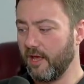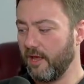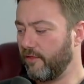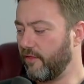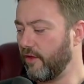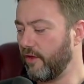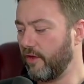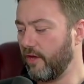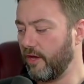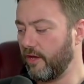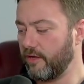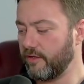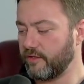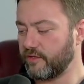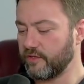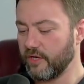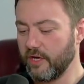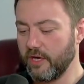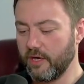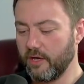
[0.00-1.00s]
that
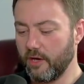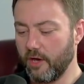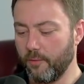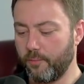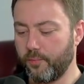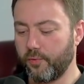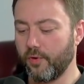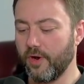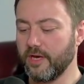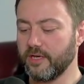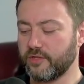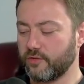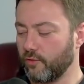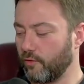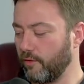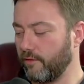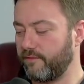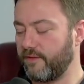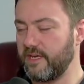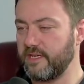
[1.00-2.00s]
has oppressed
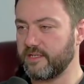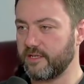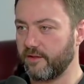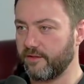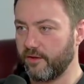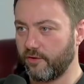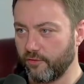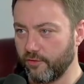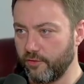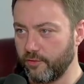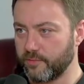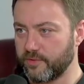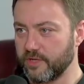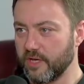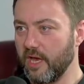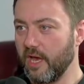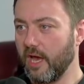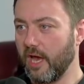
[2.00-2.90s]
all of these other groups,